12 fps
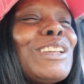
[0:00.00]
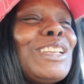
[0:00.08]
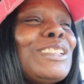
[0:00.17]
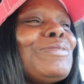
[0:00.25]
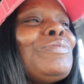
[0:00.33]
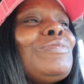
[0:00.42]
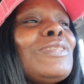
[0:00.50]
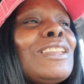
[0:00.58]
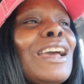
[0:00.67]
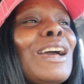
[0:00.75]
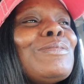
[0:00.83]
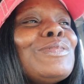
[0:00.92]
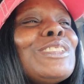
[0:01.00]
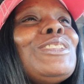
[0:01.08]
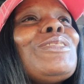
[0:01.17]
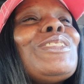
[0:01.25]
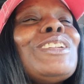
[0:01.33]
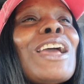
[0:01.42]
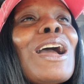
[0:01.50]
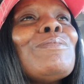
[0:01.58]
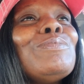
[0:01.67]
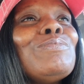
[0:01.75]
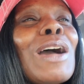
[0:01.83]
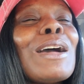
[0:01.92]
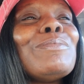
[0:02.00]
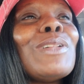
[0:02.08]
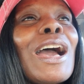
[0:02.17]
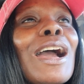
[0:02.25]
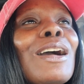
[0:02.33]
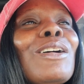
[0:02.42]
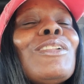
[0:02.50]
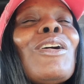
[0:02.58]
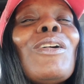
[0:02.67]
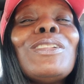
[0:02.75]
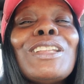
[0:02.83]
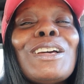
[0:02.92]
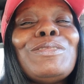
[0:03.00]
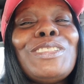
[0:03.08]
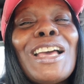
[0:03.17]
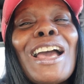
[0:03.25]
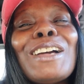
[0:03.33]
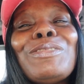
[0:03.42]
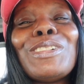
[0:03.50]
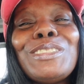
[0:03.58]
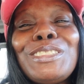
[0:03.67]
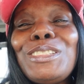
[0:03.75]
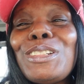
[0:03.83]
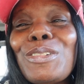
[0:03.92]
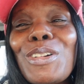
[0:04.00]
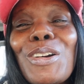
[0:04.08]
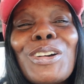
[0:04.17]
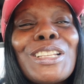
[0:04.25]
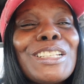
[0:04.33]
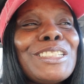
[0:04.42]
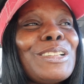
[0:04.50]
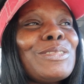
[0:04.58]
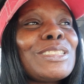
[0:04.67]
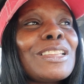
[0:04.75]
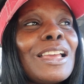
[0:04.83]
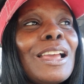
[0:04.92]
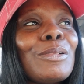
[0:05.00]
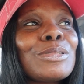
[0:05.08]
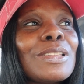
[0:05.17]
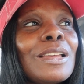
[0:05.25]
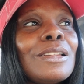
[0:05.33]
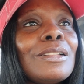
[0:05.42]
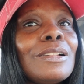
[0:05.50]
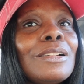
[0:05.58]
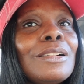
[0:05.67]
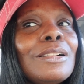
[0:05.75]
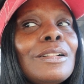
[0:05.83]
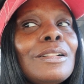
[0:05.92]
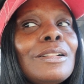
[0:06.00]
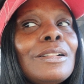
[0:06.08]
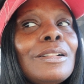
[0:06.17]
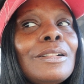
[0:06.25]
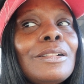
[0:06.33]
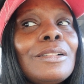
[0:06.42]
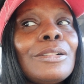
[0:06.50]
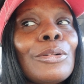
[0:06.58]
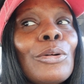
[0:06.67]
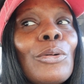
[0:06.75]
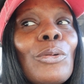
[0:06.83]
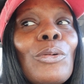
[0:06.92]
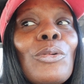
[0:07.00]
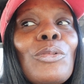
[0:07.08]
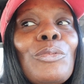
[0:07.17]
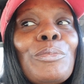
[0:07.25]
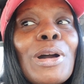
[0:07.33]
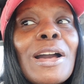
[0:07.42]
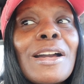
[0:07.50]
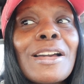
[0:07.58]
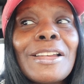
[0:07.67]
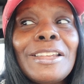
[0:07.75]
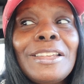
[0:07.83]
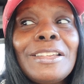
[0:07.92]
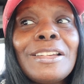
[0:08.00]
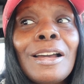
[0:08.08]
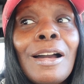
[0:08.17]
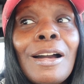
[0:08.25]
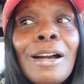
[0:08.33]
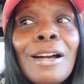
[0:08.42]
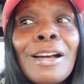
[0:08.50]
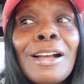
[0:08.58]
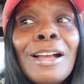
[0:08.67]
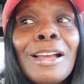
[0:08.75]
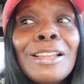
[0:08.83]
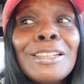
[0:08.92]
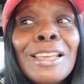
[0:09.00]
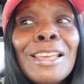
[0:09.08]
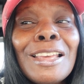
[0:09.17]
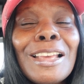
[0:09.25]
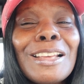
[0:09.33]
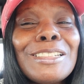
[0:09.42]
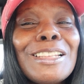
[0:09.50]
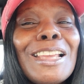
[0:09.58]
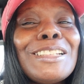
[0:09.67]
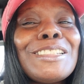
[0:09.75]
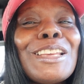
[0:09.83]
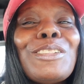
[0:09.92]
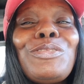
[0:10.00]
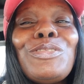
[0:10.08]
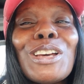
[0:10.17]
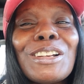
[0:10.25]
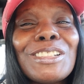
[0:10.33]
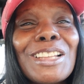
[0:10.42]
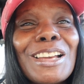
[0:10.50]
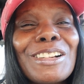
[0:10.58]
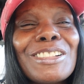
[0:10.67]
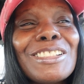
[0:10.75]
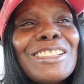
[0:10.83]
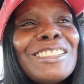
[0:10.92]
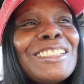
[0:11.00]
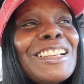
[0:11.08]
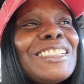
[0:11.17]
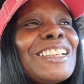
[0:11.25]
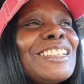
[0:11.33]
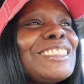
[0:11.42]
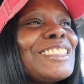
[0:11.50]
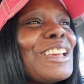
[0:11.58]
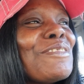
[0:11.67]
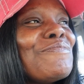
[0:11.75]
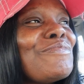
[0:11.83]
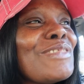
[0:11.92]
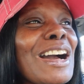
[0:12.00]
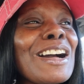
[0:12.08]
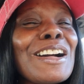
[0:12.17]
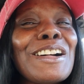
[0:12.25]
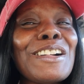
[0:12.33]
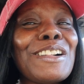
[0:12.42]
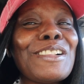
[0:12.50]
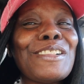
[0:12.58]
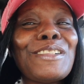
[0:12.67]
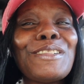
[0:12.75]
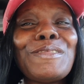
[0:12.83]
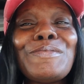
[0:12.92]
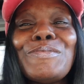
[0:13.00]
might. I, you could. I, my, all I you know all I did was like I was like oh my god and they fell out they did said mom